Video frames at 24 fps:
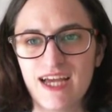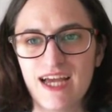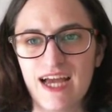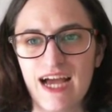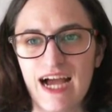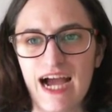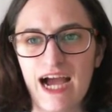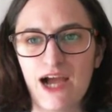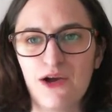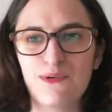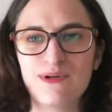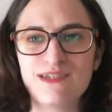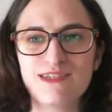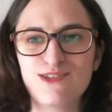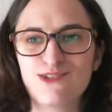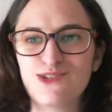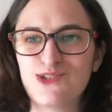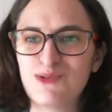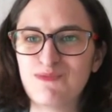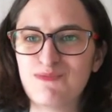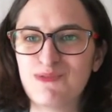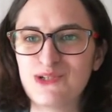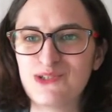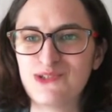I wasn't
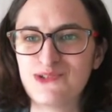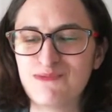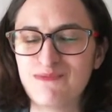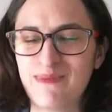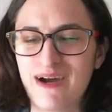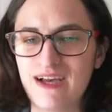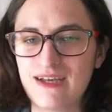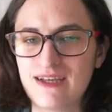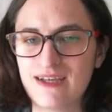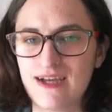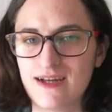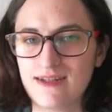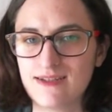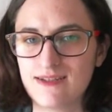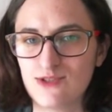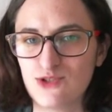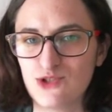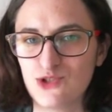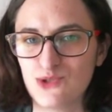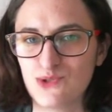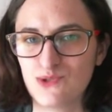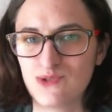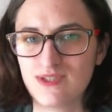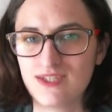supposed to buy yarn in
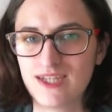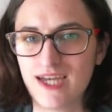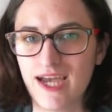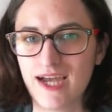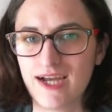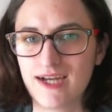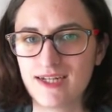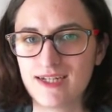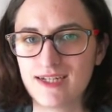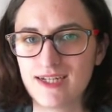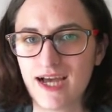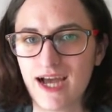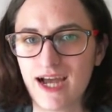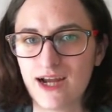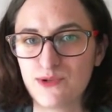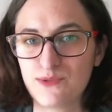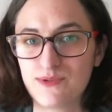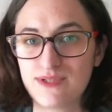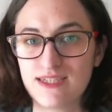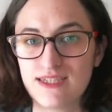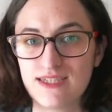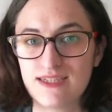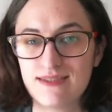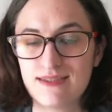June, and I
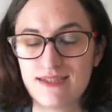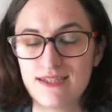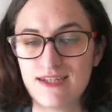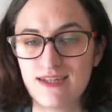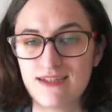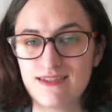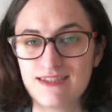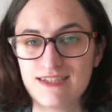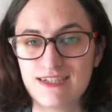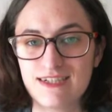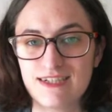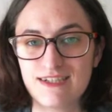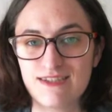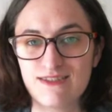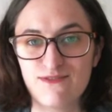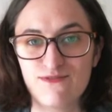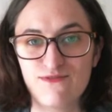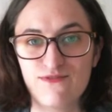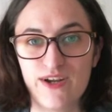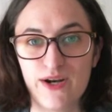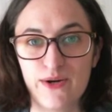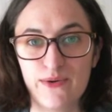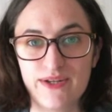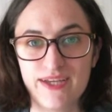resisted until the
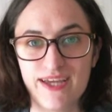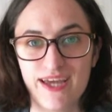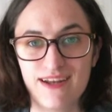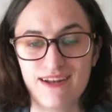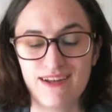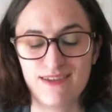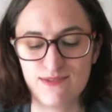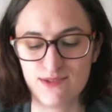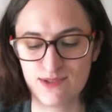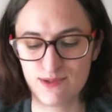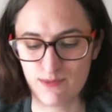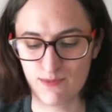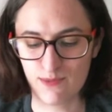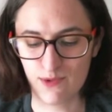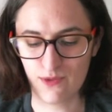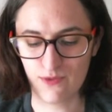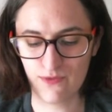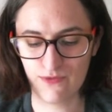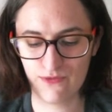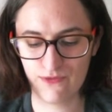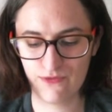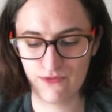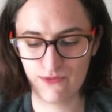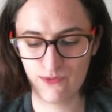very end of the
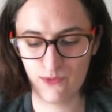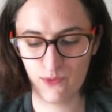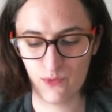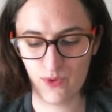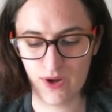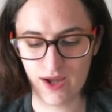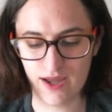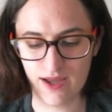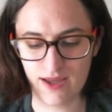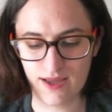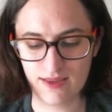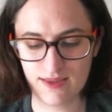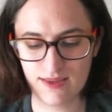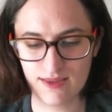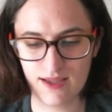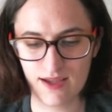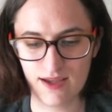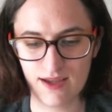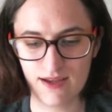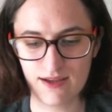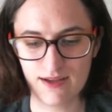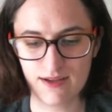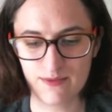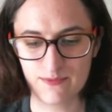month when
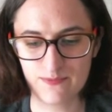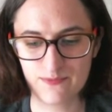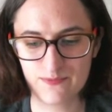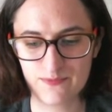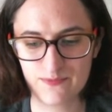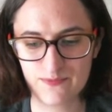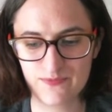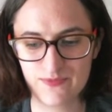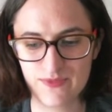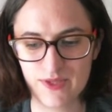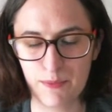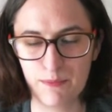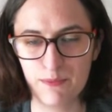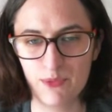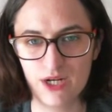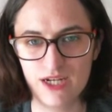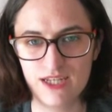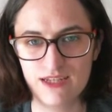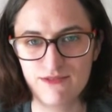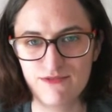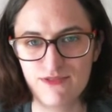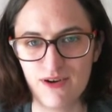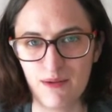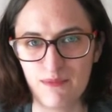
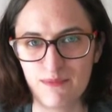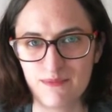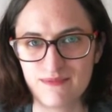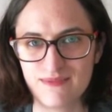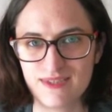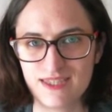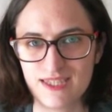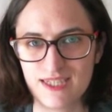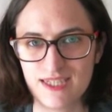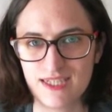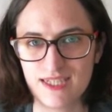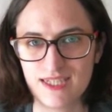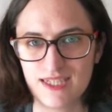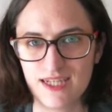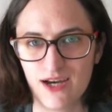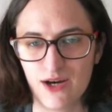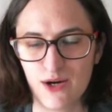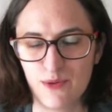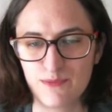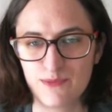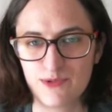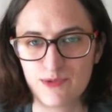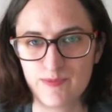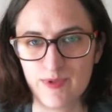Molly from the
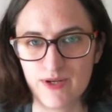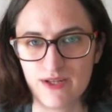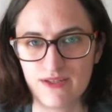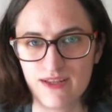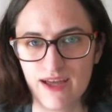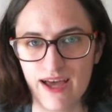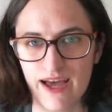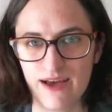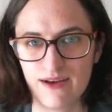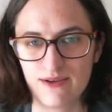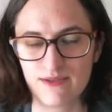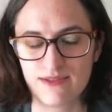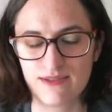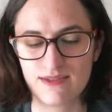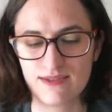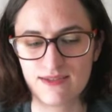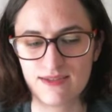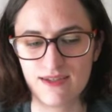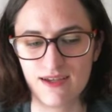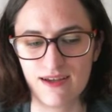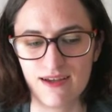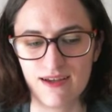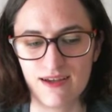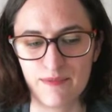Homespun House
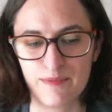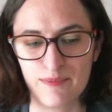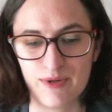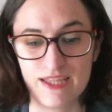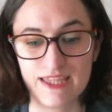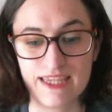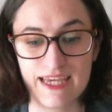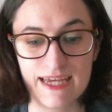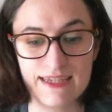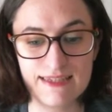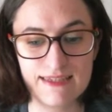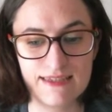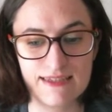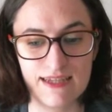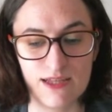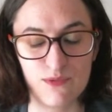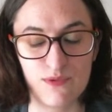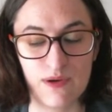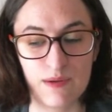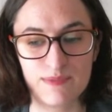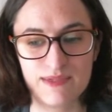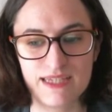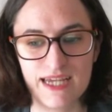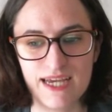podcast and
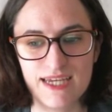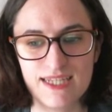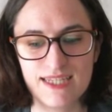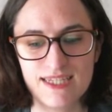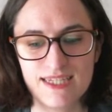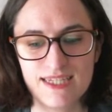website